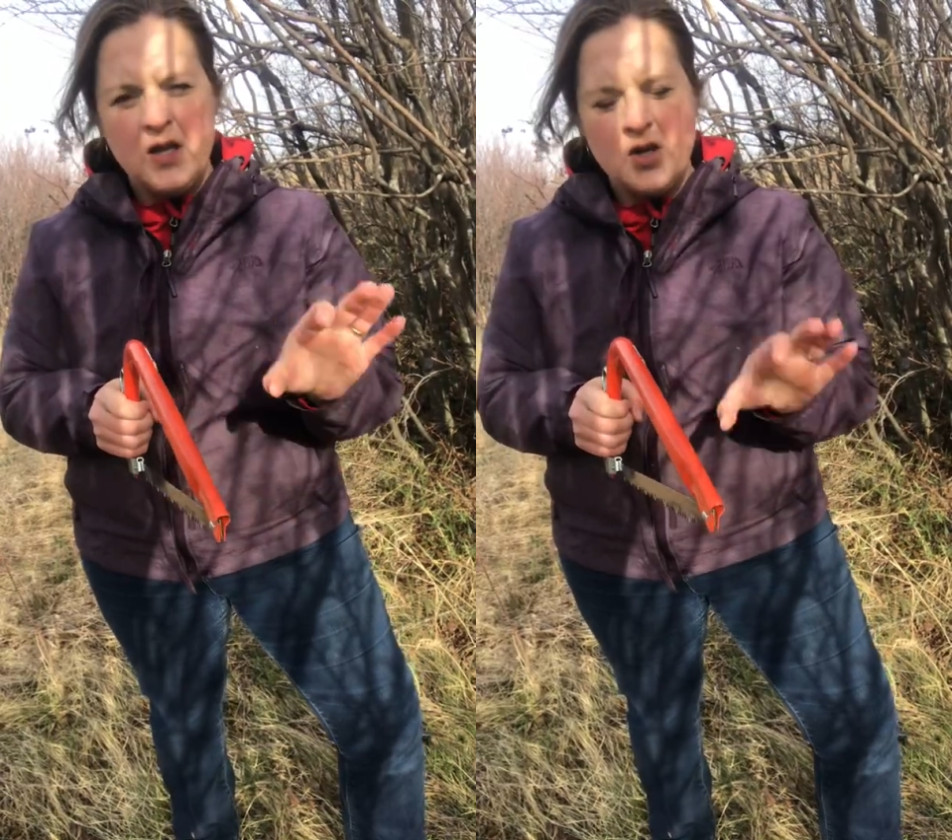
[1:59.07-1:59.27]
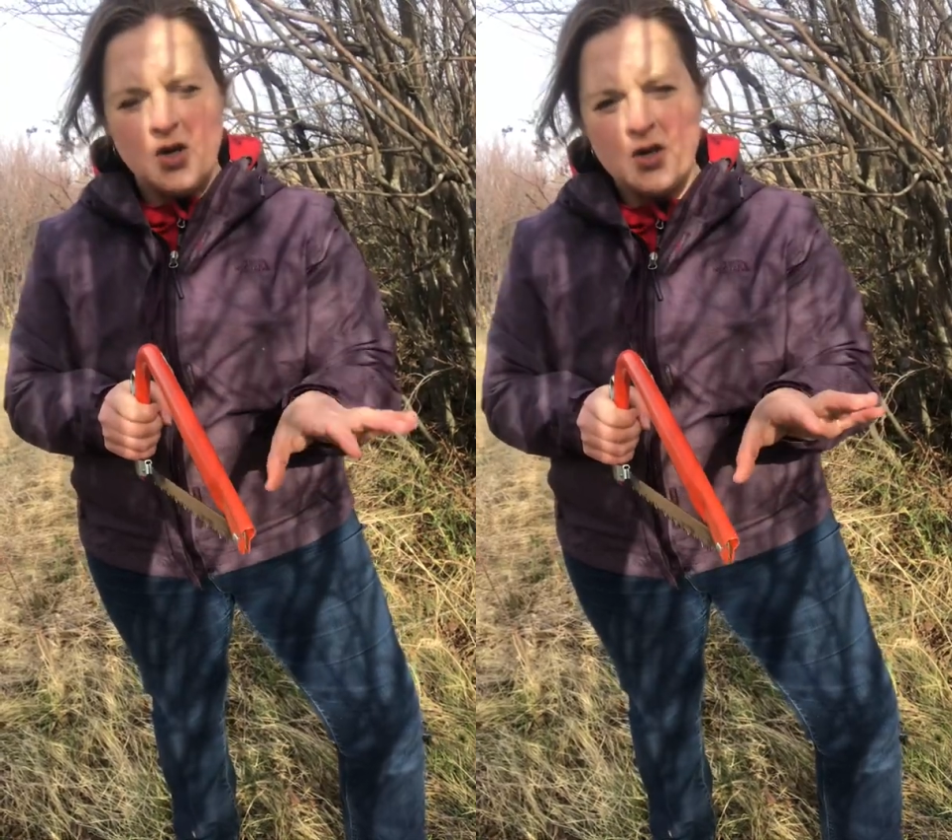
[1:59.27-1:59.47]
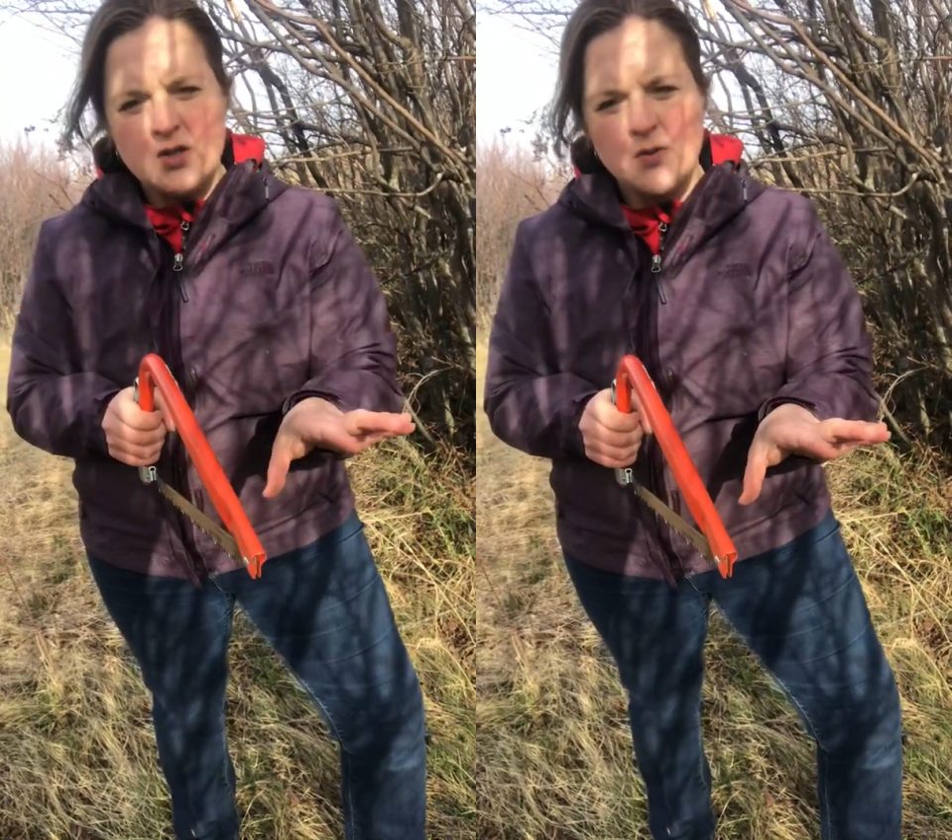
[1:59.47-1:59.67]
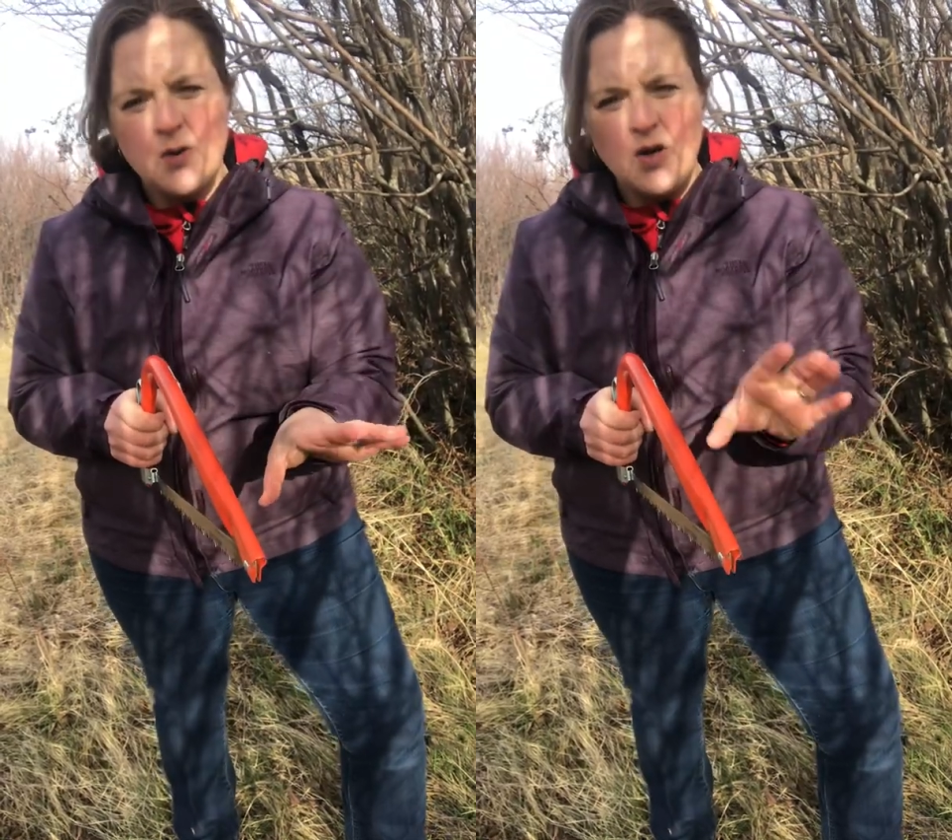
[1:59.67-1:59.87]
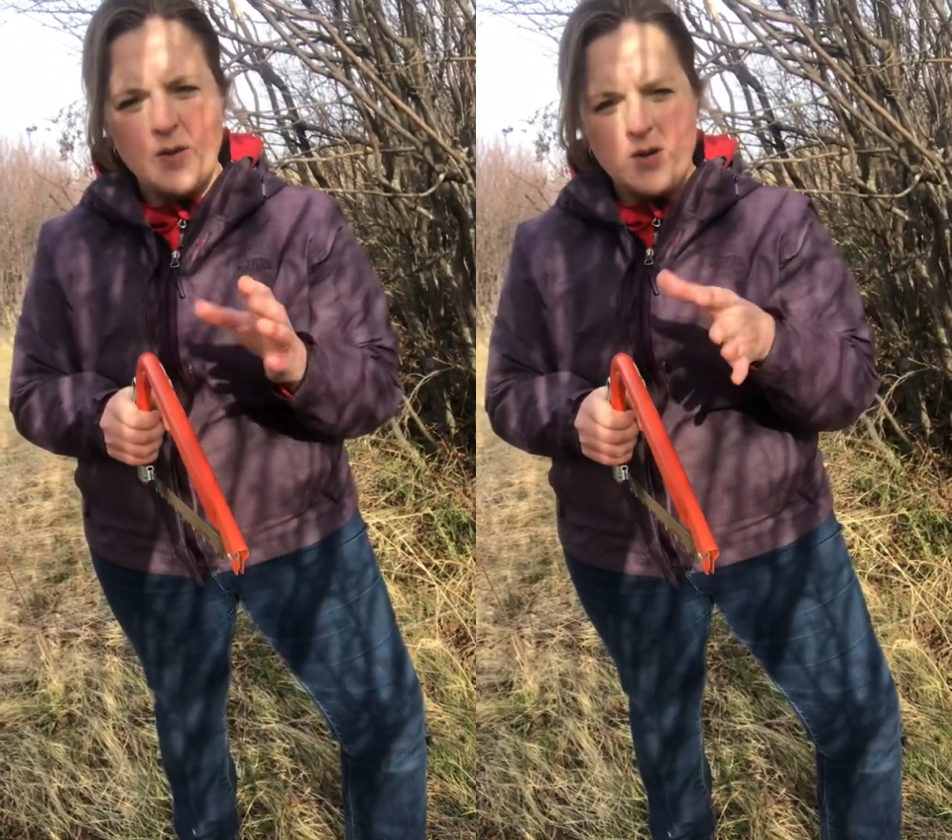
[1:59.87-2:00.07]
you're not so
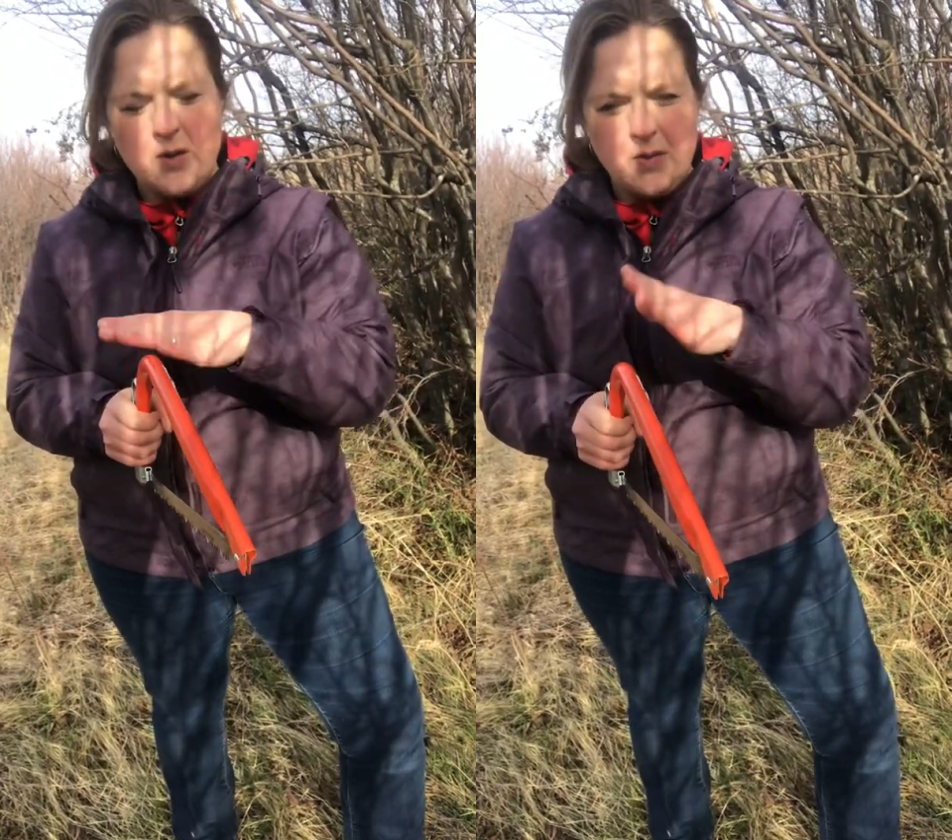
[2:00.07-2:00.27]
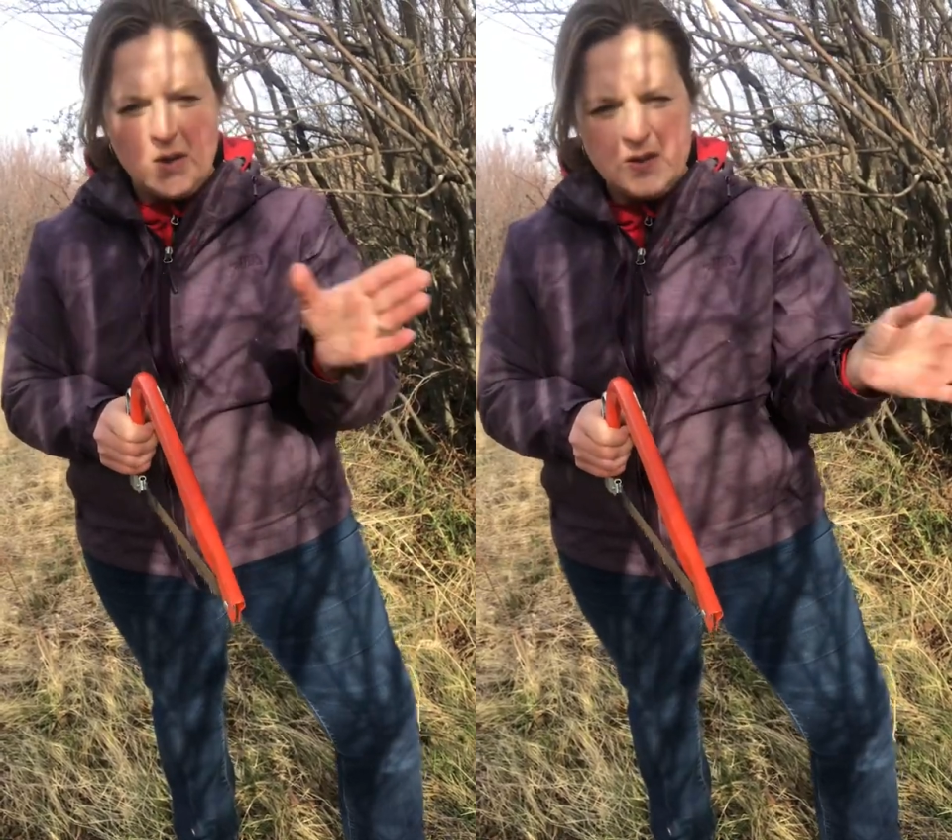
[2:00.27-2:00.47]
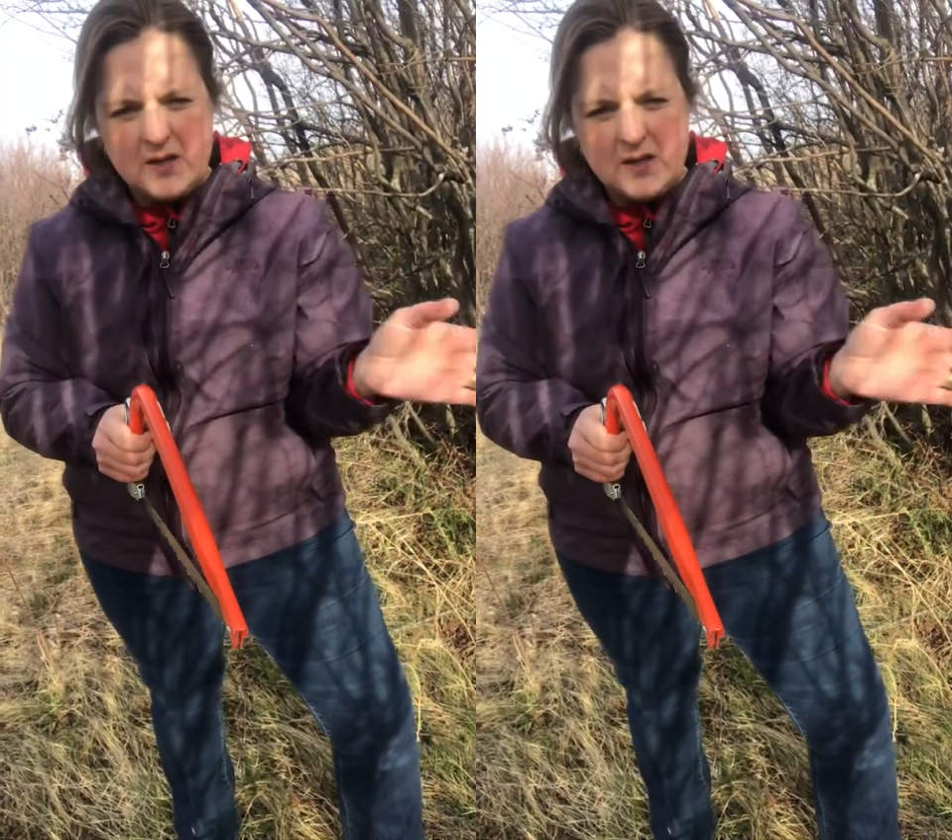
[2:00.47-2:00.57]
worried about the blade